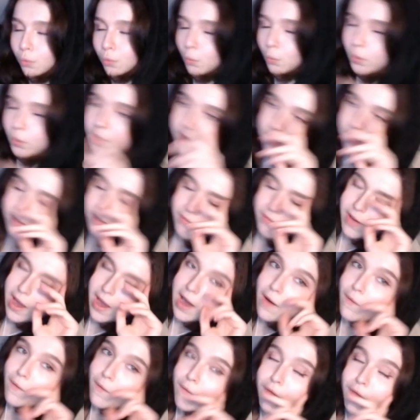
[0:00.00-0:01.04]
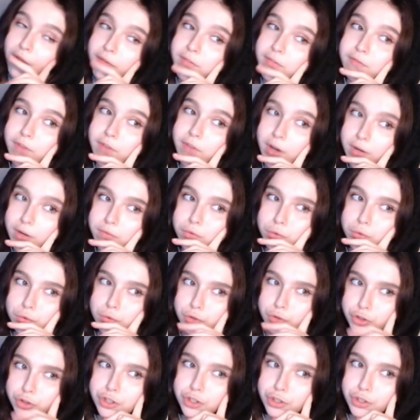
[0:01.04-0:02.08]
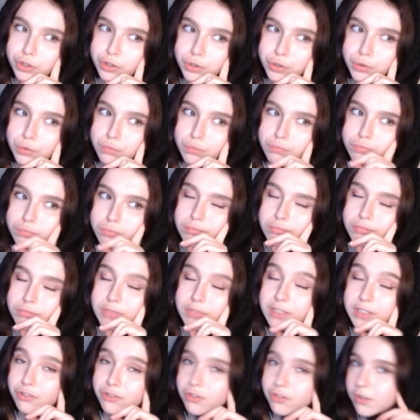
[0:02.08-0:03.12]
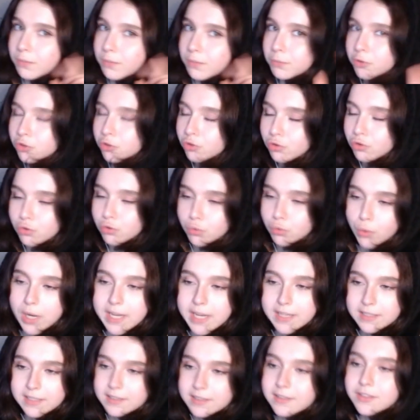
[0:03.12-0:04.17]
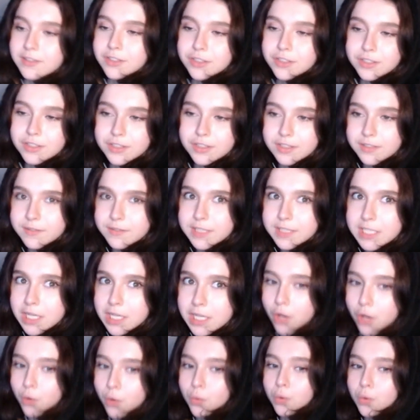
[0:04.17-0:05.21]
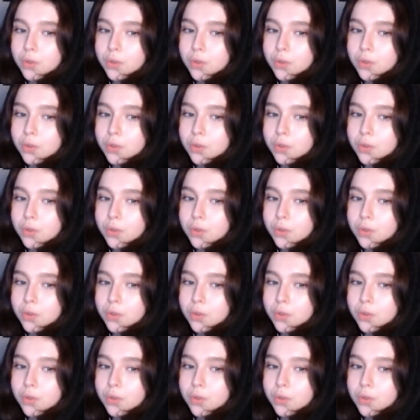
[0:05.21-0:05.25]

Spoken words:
without further ado, let's jump straight into the video.